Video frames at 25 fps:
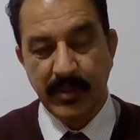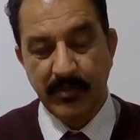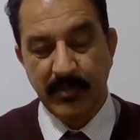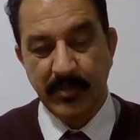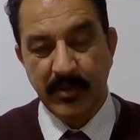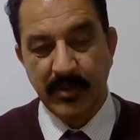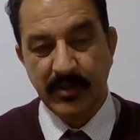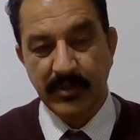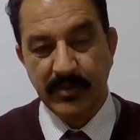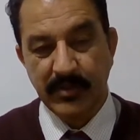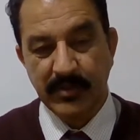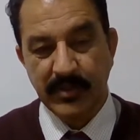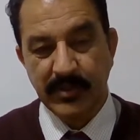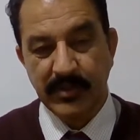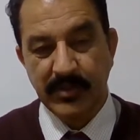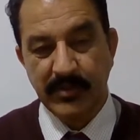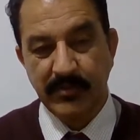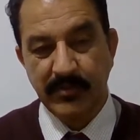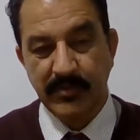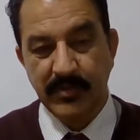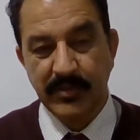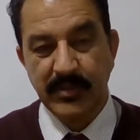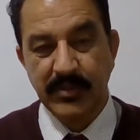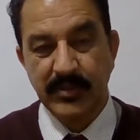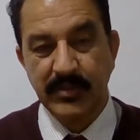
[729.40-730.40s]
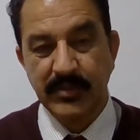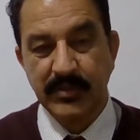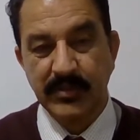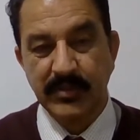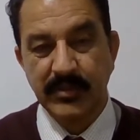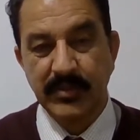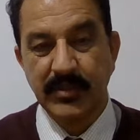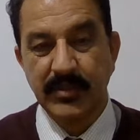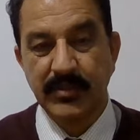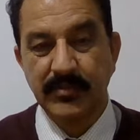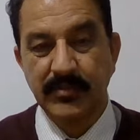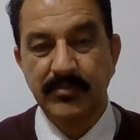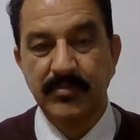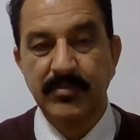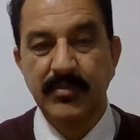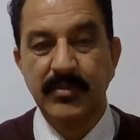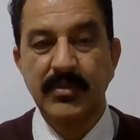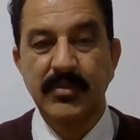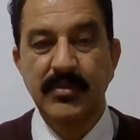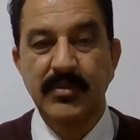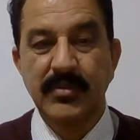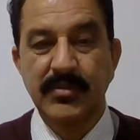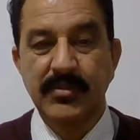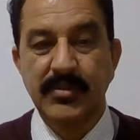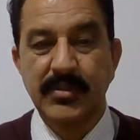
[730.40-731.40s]
chemical test which is
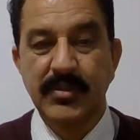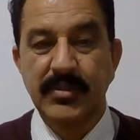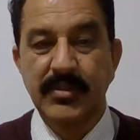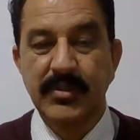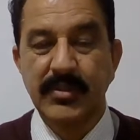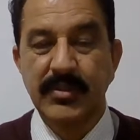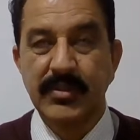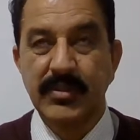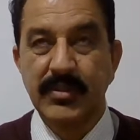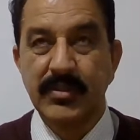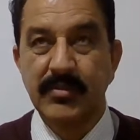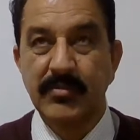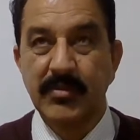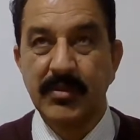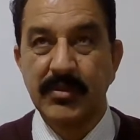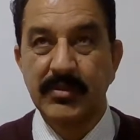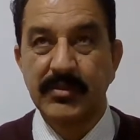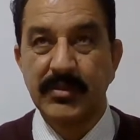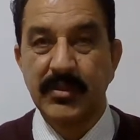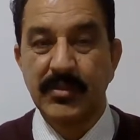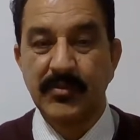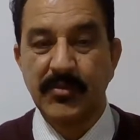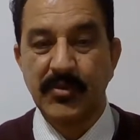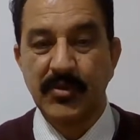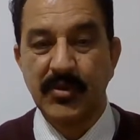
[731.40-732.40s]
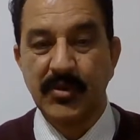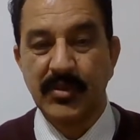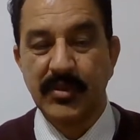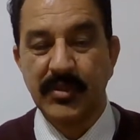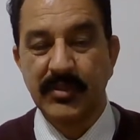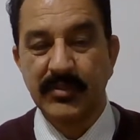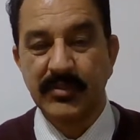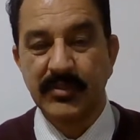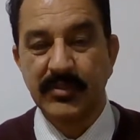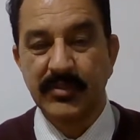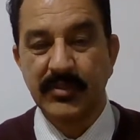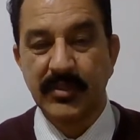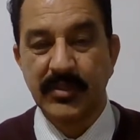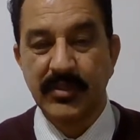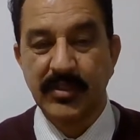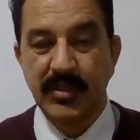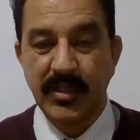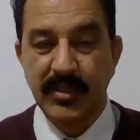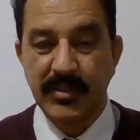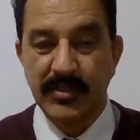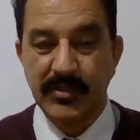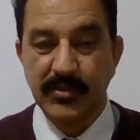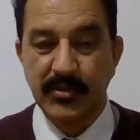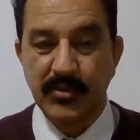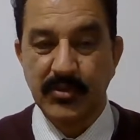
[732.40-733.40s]
concentrated by sulfuric acid or
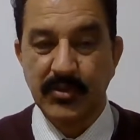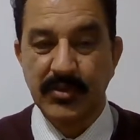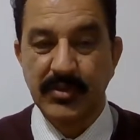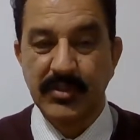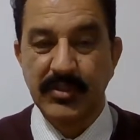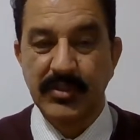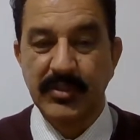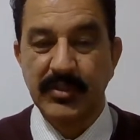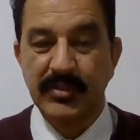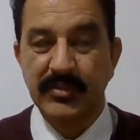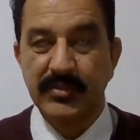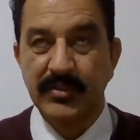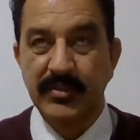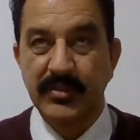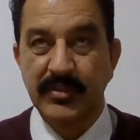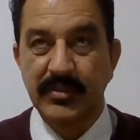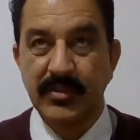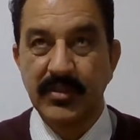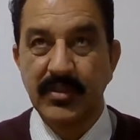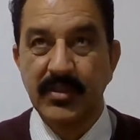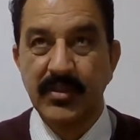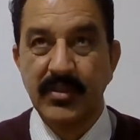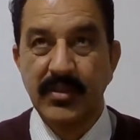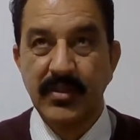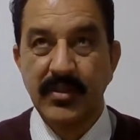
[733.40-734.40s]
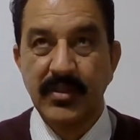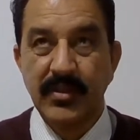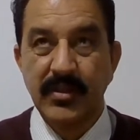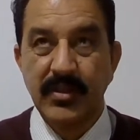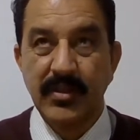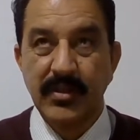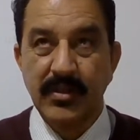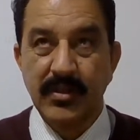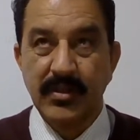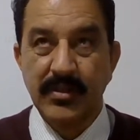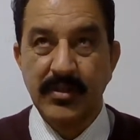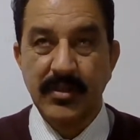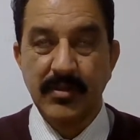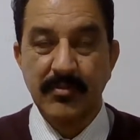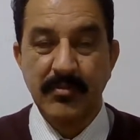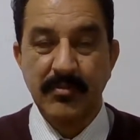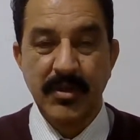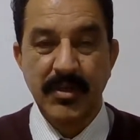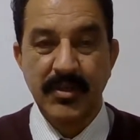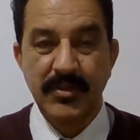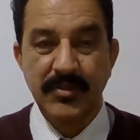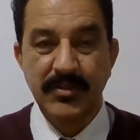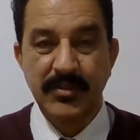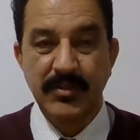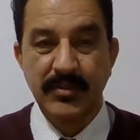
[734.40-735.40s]
hydrochloric acid
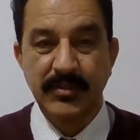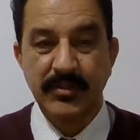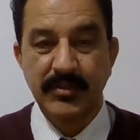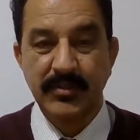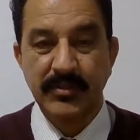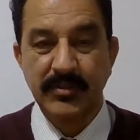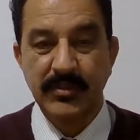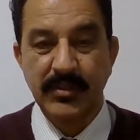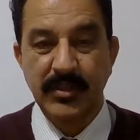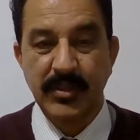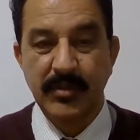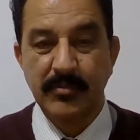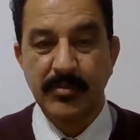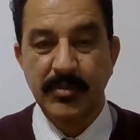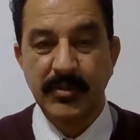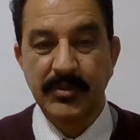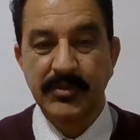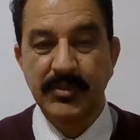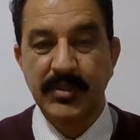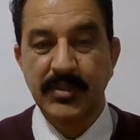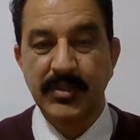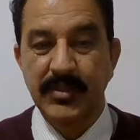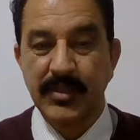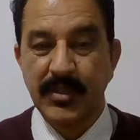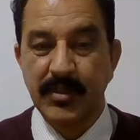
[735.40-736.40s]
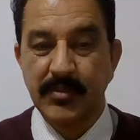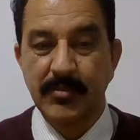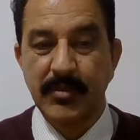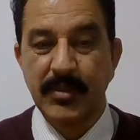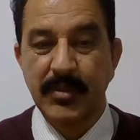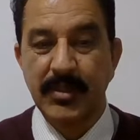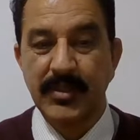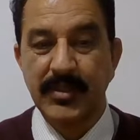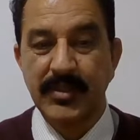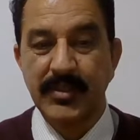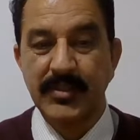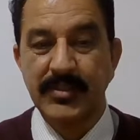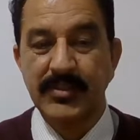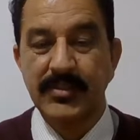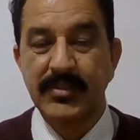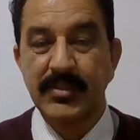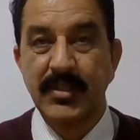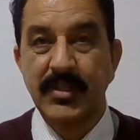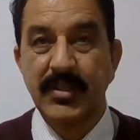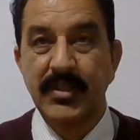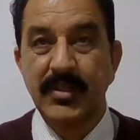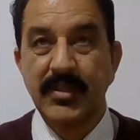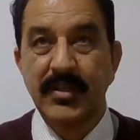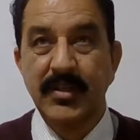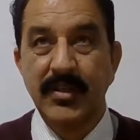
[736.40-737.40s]
contamination 3% normalities.
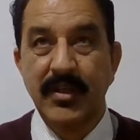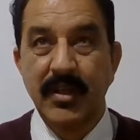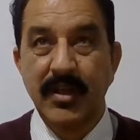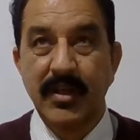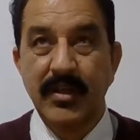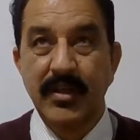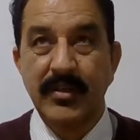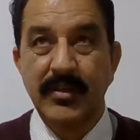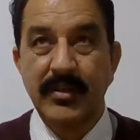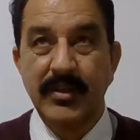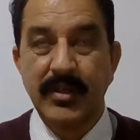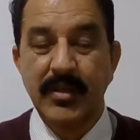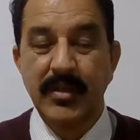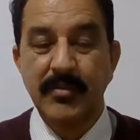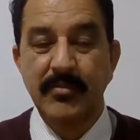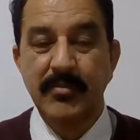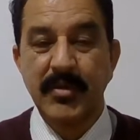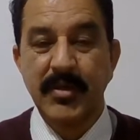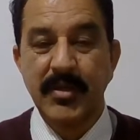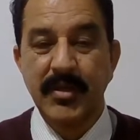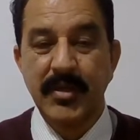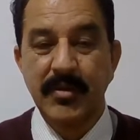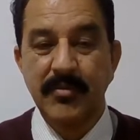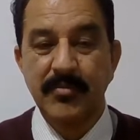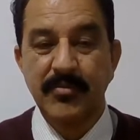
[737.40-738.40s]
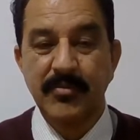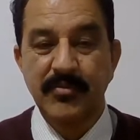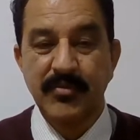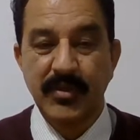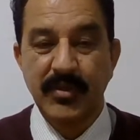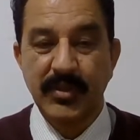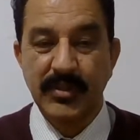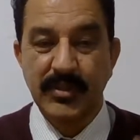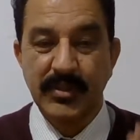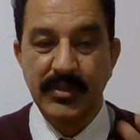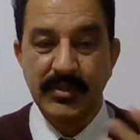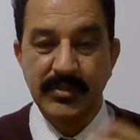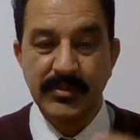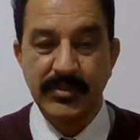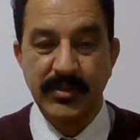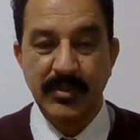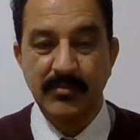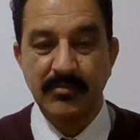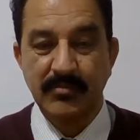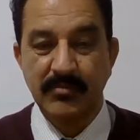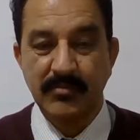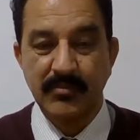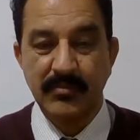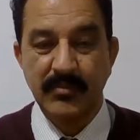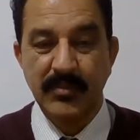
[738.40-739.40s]
It can be deep for
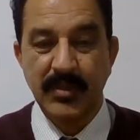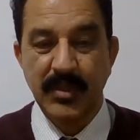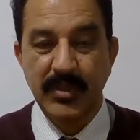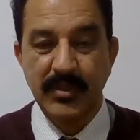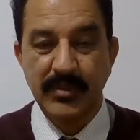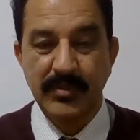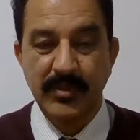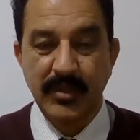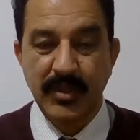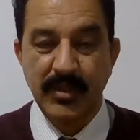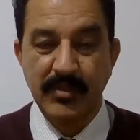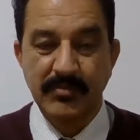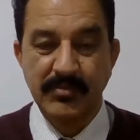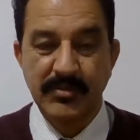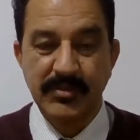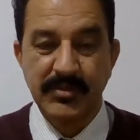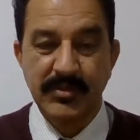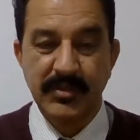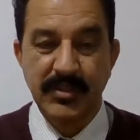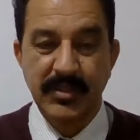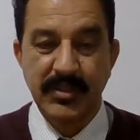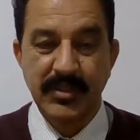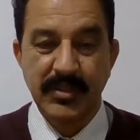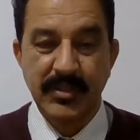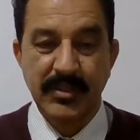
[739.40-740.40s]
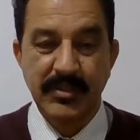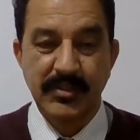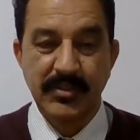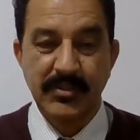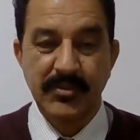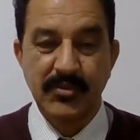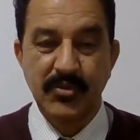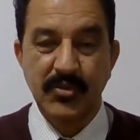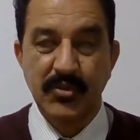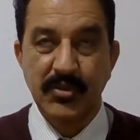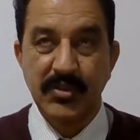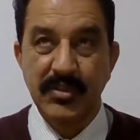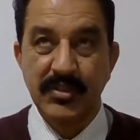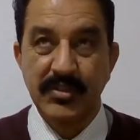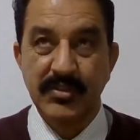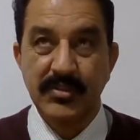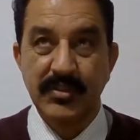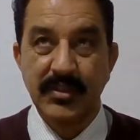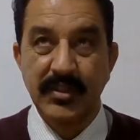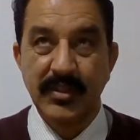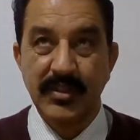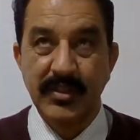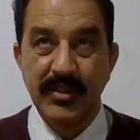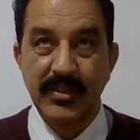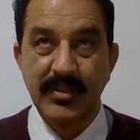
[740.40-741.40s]
some times in order to reach
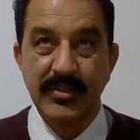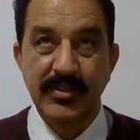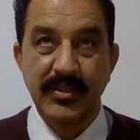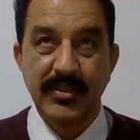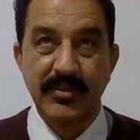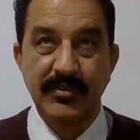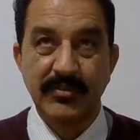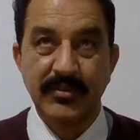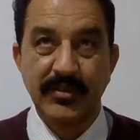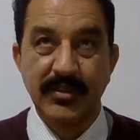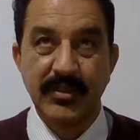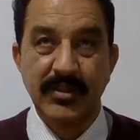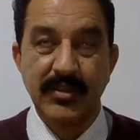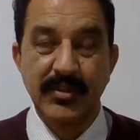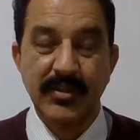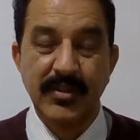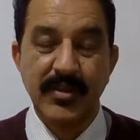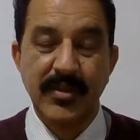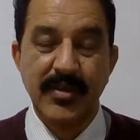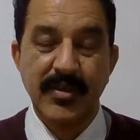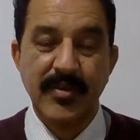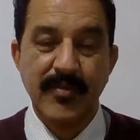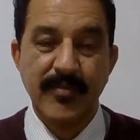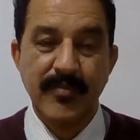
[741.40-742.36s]
the age of the